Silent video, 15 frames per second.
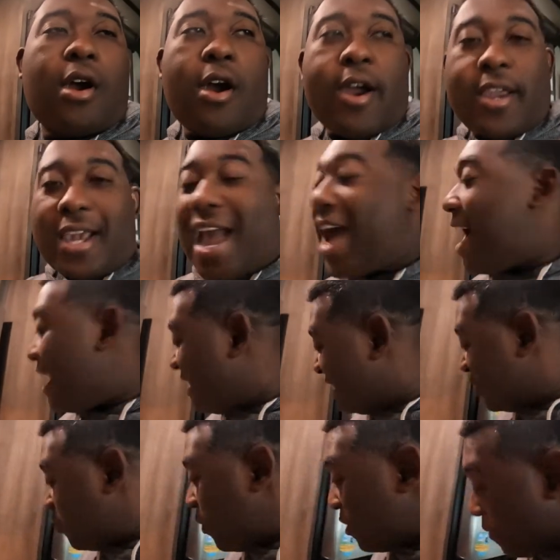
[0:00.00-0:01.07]
Alright, you guys,
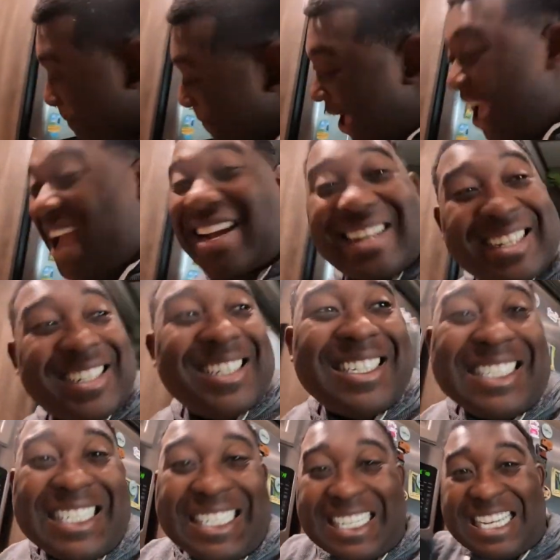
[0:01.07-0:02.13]
so welcome back
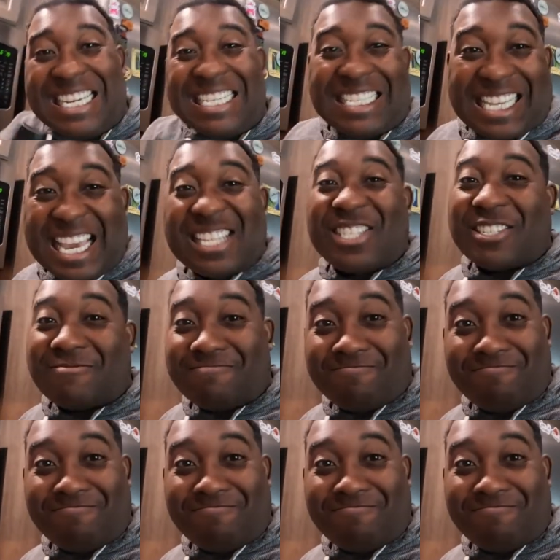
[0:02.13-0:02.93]
to Dee's Kitchen.